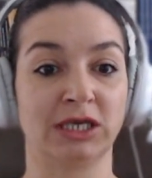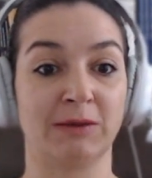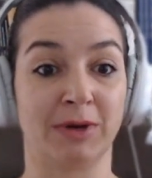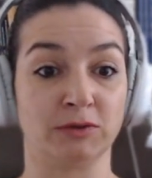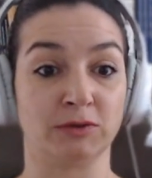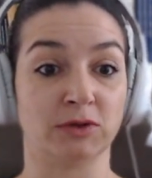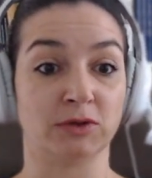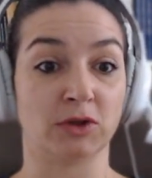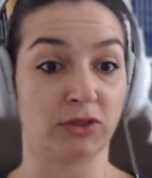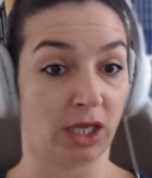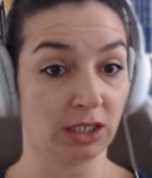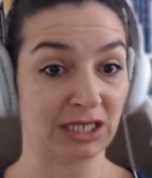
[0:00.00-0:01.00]
about the
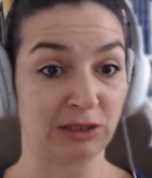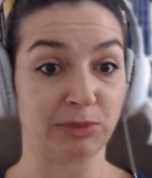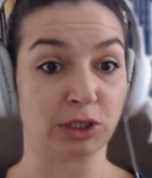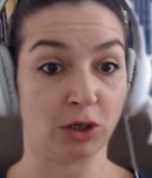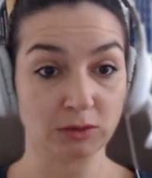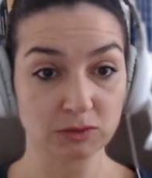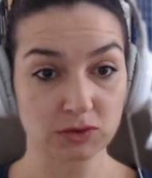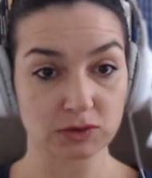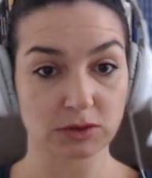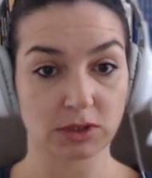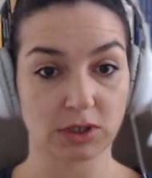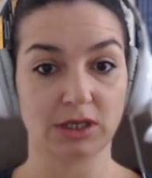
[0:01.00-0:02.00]
thing that belongs,